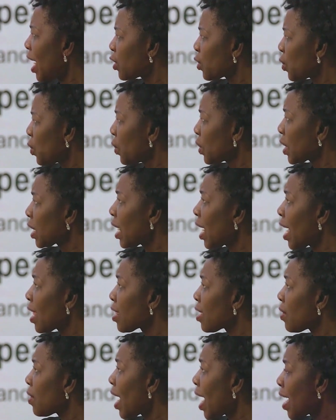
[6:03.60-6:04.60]
add on? Are
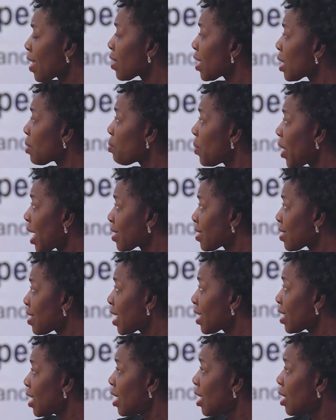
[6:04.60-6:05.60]
there other impacts
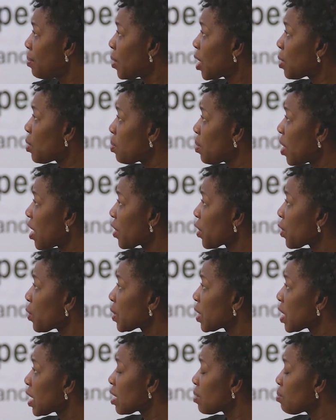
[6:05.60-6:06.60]
that maybe
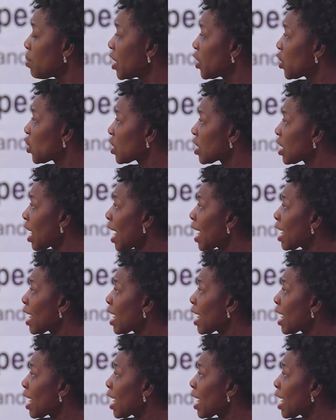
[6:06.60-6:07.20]
Marigold didn't mention?